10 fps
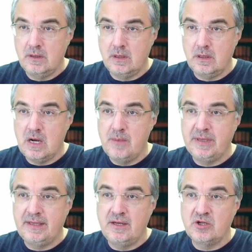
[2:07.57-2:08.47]
high
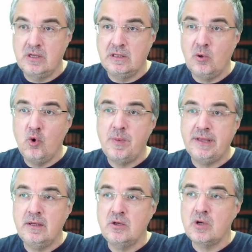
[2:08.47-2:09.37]
potential and low
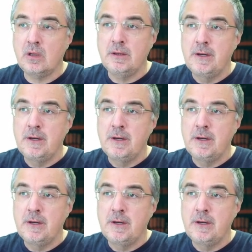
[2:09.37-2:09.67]
potential.